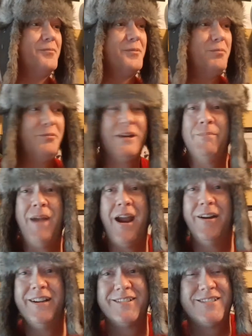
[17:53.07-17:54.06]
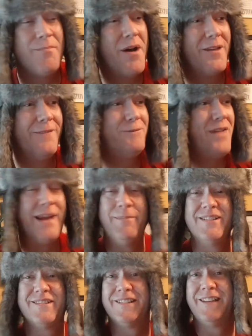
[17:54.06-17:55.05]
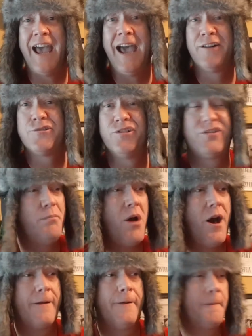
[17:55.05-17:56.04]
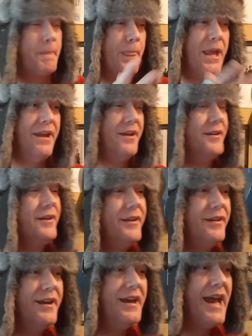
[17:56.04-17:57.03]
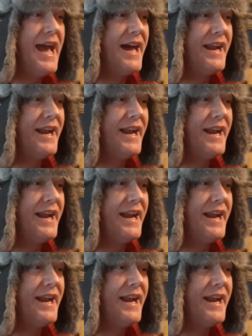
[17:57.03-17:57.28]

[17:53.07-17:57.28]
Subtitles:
Remarried to some other famous actress model and had a